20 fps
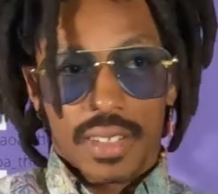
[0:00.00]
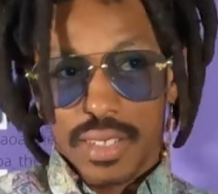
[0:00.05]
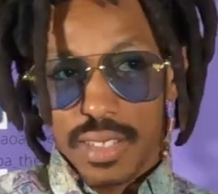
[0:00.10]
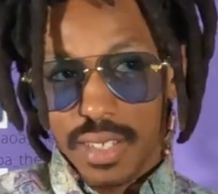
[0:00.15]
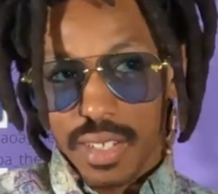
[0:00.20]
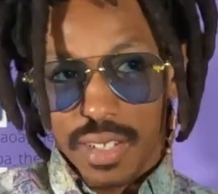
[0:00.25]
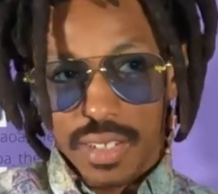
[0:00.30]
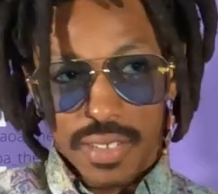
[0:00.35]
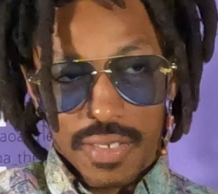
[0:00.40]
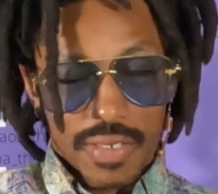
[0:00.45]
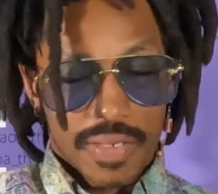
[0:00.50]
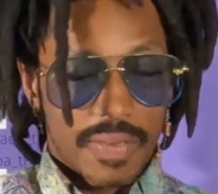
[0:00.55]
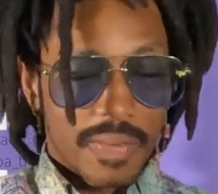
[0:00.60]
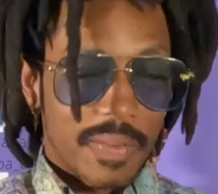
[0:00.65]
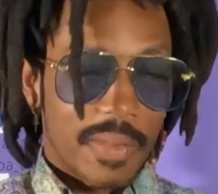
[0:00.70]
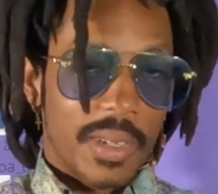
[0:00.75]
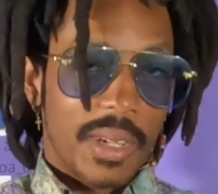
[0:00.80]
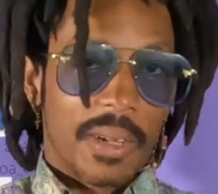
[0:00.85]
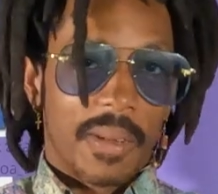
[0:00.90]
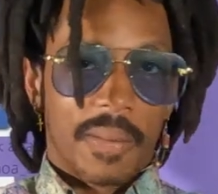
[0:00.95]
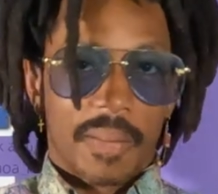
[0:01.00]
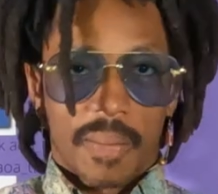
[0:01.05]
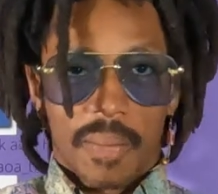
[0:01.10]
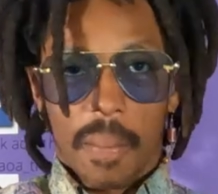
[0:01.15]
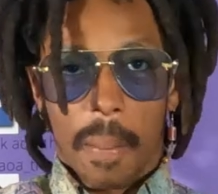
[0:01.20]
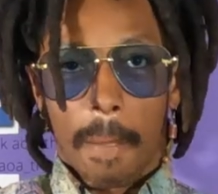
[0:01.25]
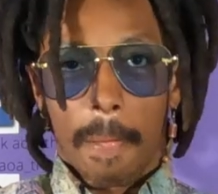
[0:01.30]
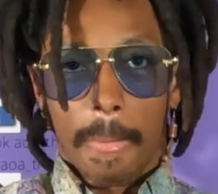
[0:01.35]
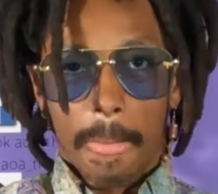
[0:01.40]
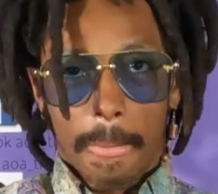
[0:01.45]

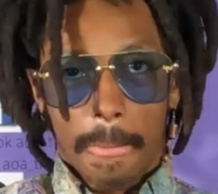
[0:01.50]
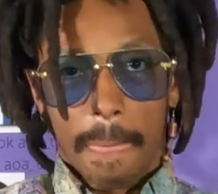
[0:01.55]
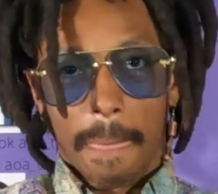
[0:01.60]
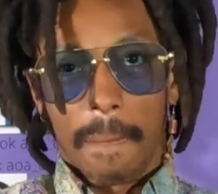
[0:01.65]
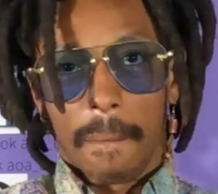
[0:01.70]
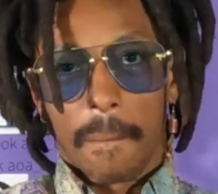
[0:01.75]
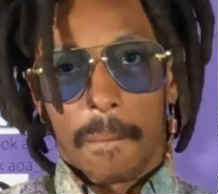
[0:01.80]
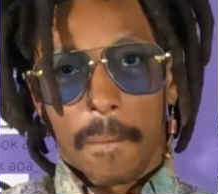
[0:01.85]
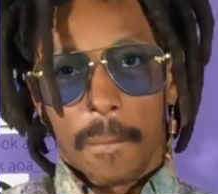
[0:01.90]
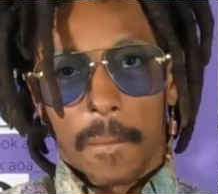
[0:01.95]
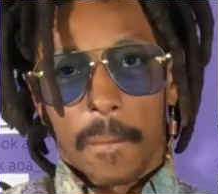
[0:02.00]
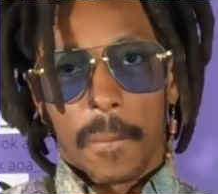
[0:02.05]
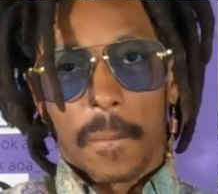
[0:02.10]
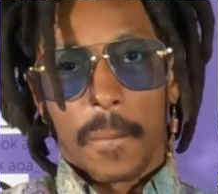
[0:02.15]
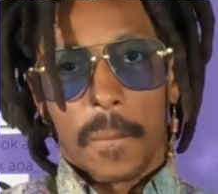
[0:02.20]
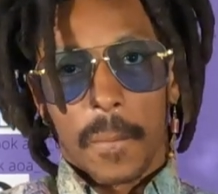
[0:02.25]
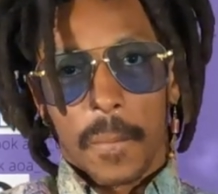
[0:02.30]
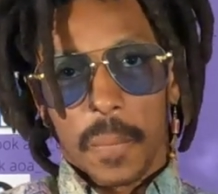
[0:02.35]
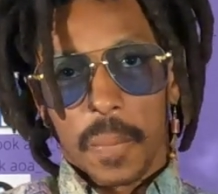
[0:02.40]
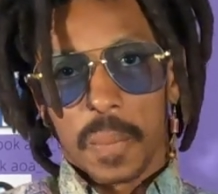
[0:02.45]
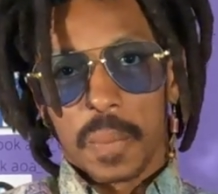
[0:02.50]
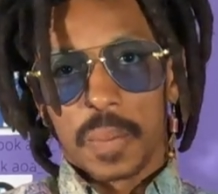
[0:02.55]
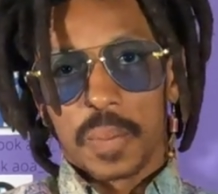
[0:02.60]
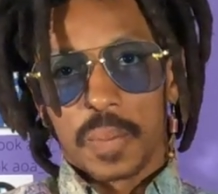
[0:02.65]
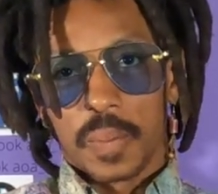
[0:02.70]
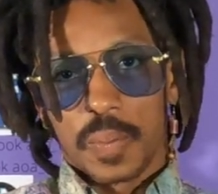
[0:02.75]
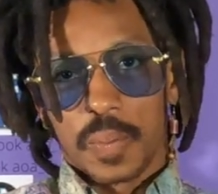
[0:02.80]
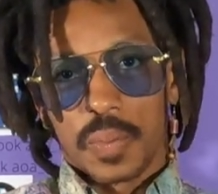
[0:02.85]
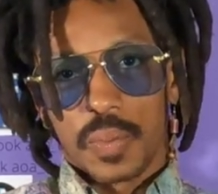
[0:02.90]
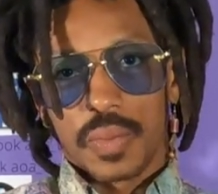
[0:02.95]
So how far
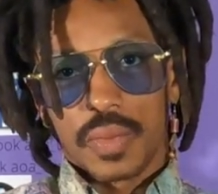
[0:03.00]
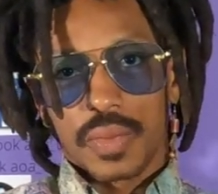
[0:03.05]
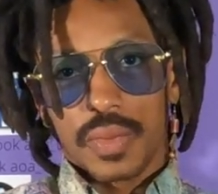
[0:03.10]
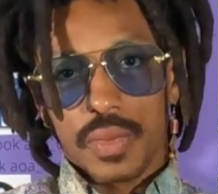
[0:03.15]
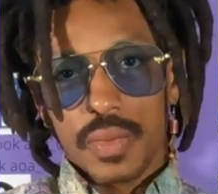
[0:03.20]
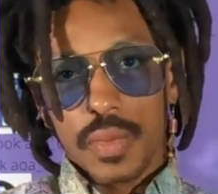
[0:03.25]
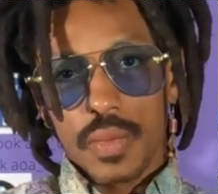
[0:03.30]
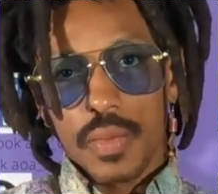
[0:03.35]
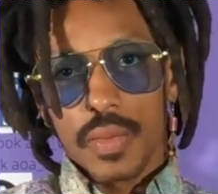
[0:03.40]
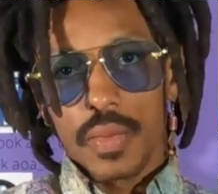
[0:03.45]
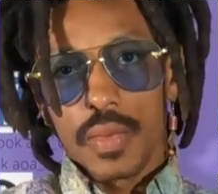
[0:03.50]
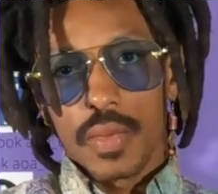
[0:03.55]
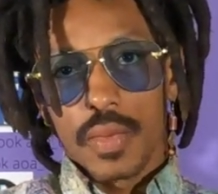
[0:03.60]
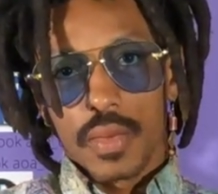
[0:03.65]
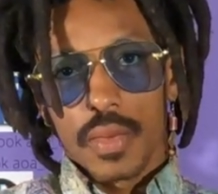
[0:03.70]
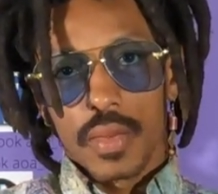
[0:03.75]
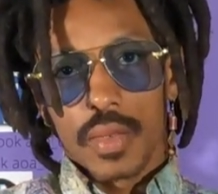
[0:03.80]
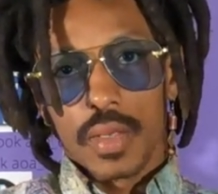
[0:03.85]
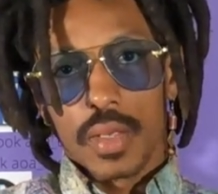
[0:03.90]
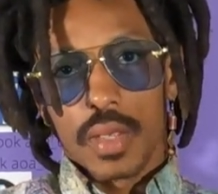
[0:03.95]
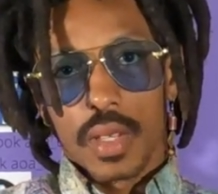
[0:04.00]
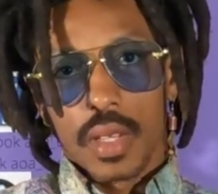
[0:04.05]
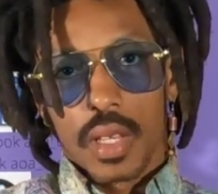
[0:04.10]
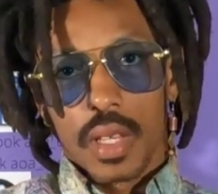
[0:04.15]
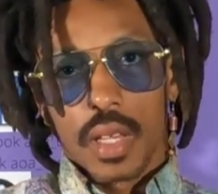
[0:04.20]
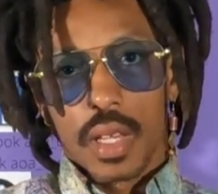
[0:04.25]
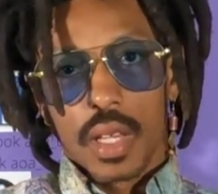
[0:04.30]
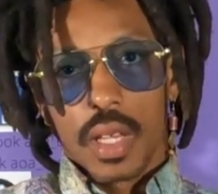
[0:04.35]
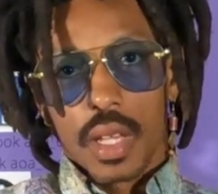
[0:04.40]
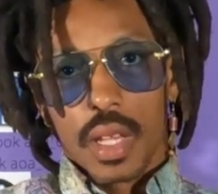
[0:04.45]
have you traveled and how many shows have
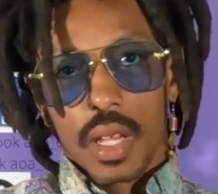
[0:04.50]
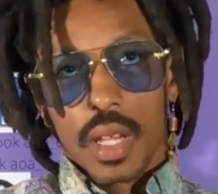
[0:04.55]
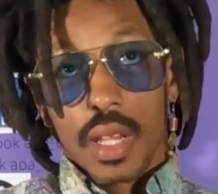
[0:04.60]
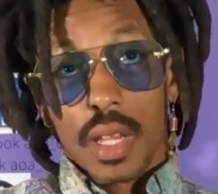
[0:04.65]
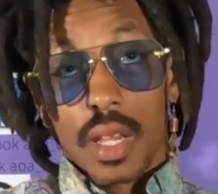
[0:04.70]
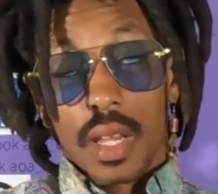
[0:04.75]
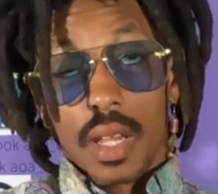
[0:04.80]
you done?